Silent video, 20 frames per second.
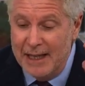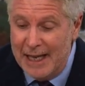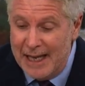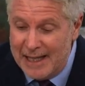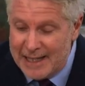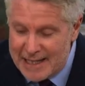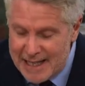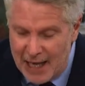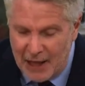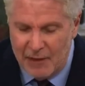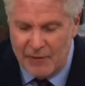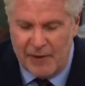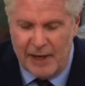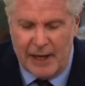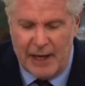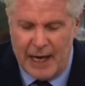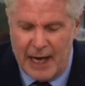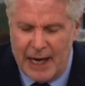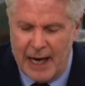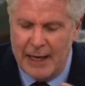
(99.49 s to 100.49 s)
It's
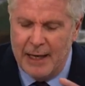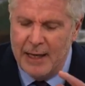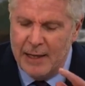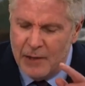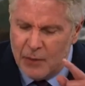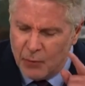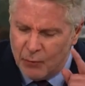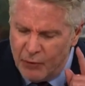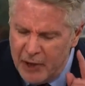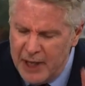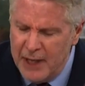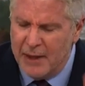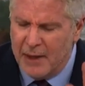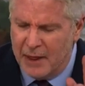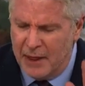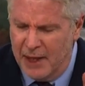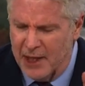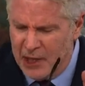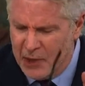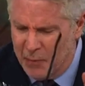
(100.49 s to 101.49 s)
elevated. And I need to read the
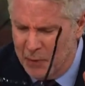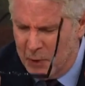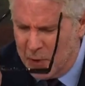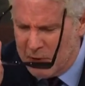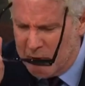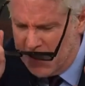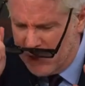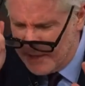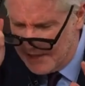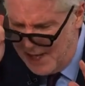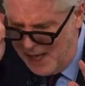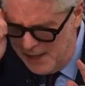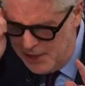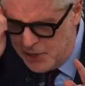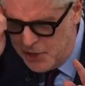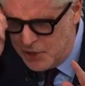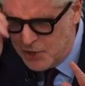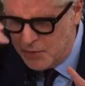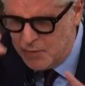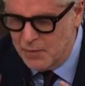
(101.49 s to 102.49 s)
things because it's not
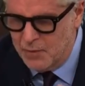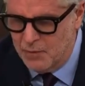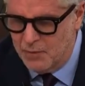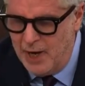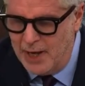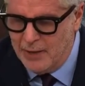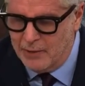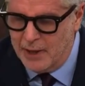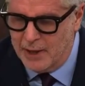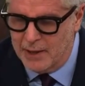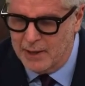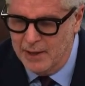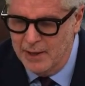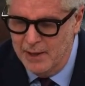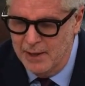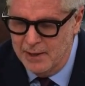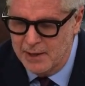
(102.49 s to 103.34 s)
just rhetoric.